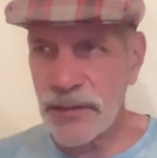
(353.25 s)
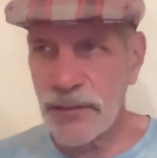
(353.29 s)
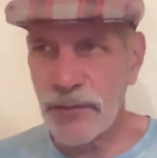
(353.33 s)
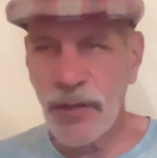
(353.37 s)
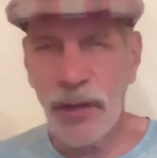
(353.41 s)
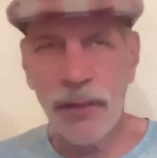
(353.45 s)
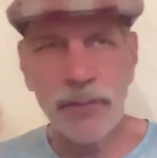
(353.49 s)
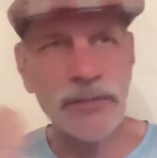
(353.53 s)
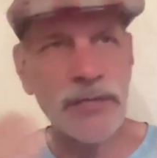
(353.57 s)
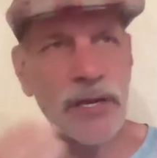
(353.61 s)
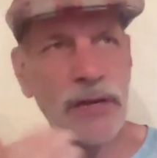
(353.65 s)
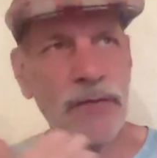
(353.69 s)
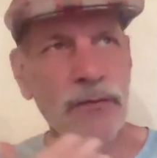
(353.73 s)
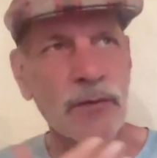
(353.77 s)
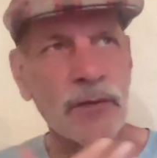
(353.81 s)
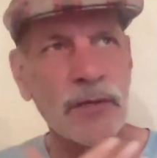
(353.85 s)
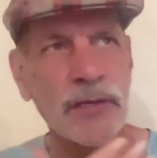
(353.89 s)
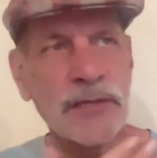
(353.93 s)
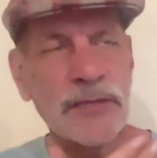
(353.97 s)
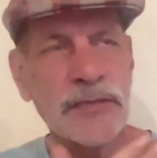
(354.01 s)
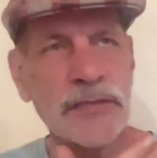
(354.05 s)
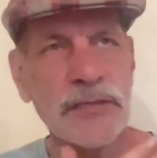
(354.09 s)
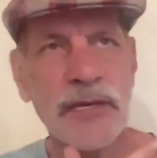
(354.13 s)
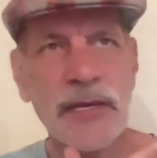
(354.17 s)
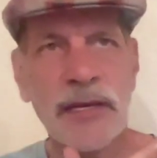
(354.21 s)
sometimes I
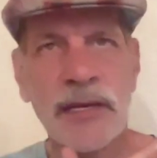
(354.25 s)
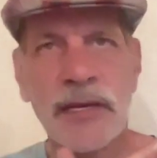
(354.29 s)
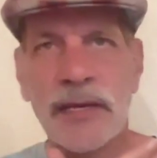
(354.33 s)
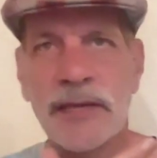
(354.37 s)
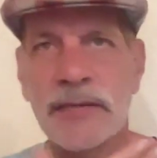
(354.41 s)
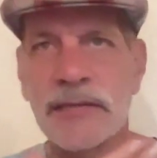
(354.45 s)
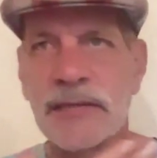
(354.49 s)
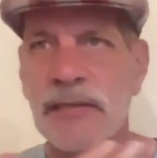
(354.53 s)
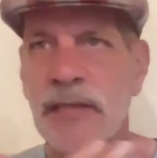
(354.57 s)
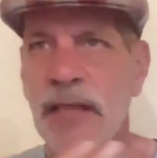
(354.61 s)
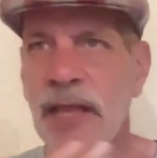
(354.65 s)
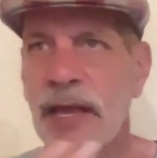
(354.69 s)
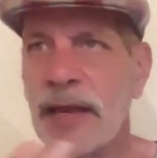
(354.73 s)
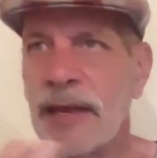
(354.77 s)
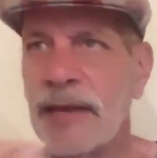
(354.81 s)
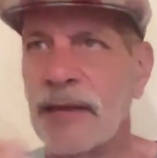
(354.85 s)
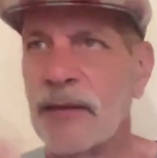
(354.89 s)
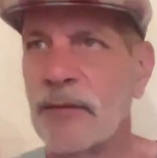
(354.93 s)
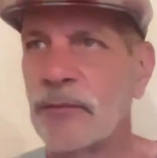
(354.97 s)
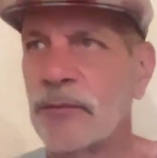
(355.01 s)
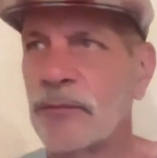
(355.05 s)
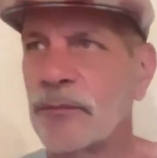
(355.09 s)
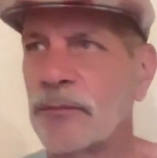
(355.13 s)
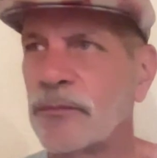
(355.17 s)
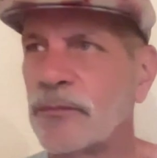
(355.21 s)
really see it as
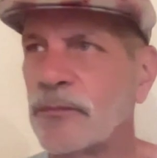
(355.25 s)
like,